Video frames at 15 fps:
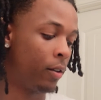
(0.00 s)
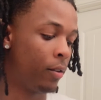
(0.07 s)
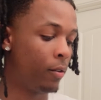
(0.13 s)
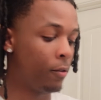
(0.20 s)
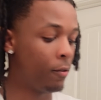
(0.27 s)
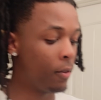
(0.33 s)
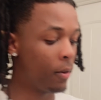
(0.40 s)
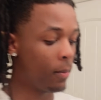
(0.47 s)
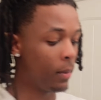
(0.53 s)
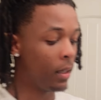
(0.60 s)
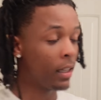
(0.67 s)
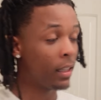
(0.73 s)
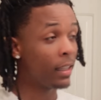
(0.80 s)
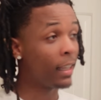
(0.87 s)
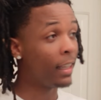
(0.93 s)
You feel me?
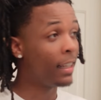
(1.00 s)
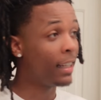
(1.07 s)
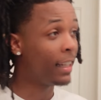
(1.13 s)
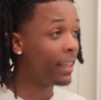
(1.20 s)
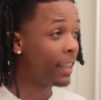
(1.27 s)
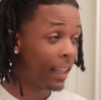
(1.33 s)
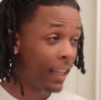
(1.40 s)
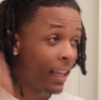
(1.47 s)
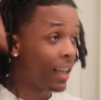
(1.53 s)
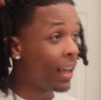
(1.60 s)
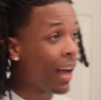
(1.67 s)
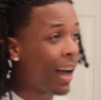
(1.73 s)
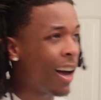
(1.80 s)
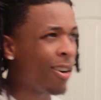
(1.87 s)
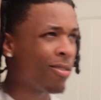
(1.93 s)
Look at that link.
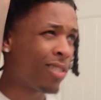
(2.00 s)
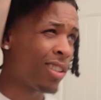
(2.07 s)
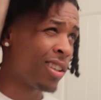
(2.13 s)
I don't